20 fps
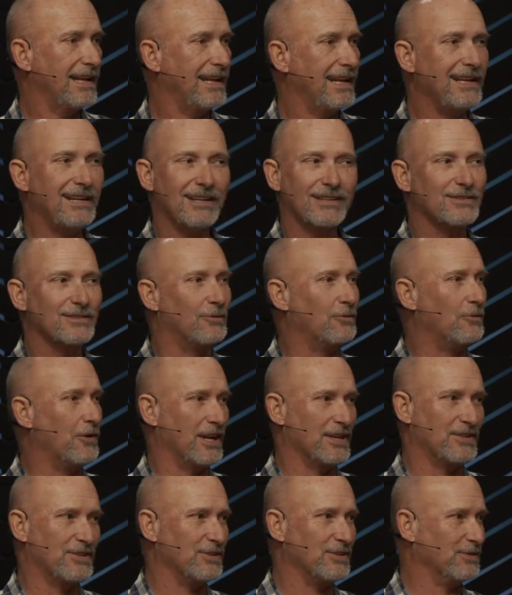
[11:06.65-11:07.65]
He doesn't
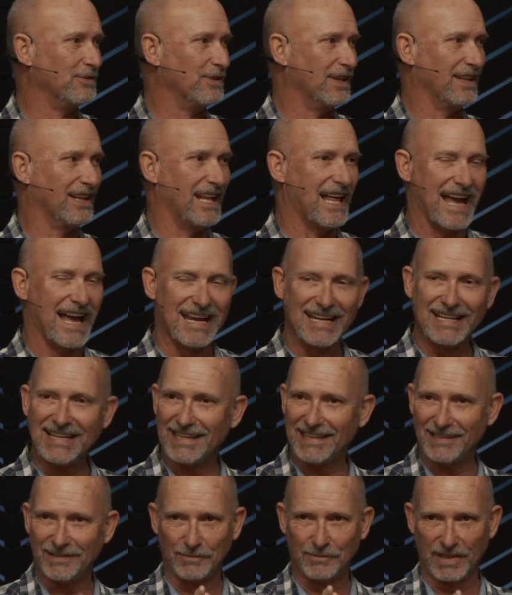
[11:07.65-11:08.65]
want you
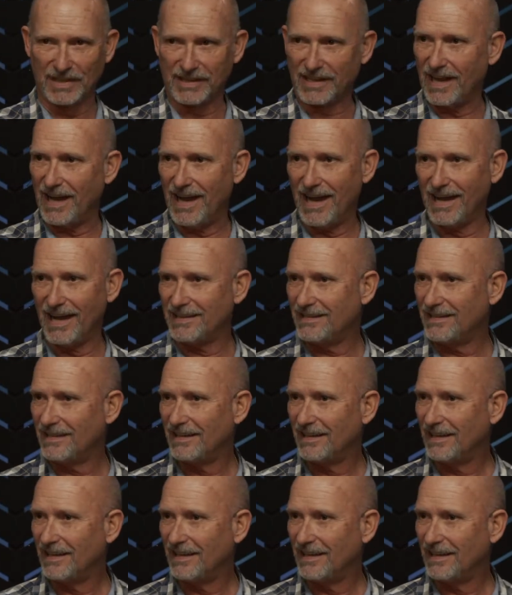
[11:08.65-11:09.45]
aligning with God.